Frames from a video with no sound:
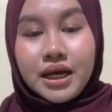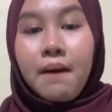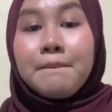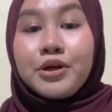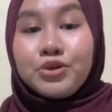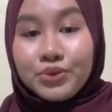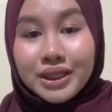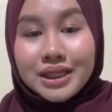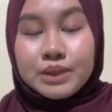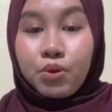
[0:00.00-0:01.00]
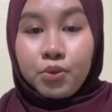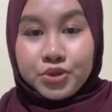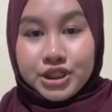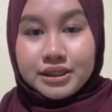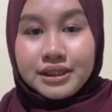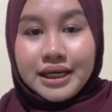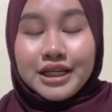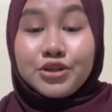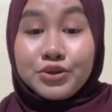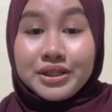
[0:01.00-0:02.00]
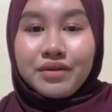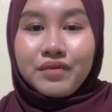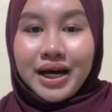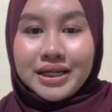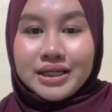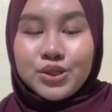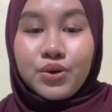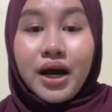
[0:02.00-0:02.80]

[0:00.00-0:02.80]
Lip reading: By doing this proposal, it could give ideas to other